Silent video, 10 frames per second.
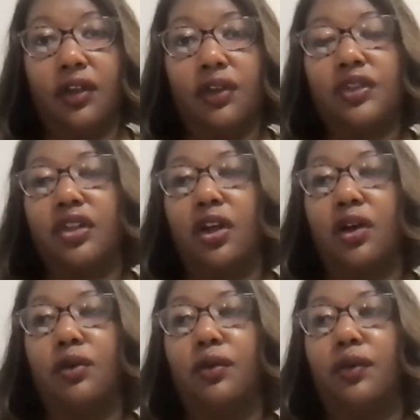
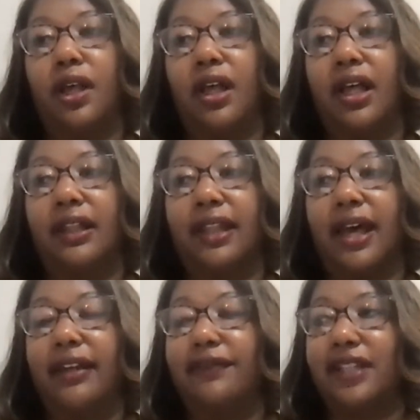So a
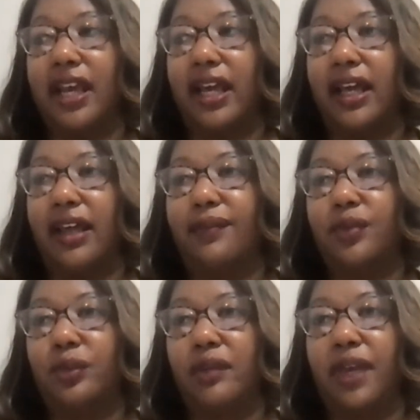lot of times
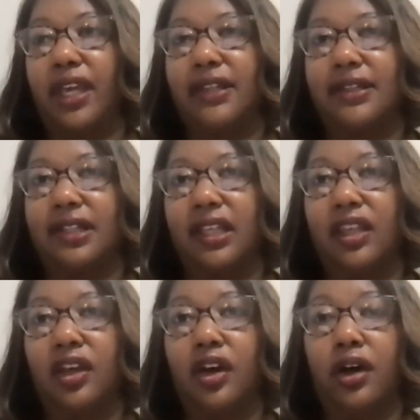we may
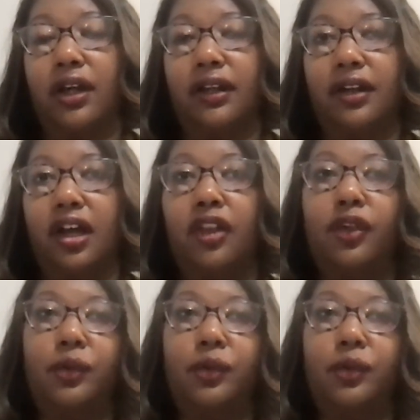see on other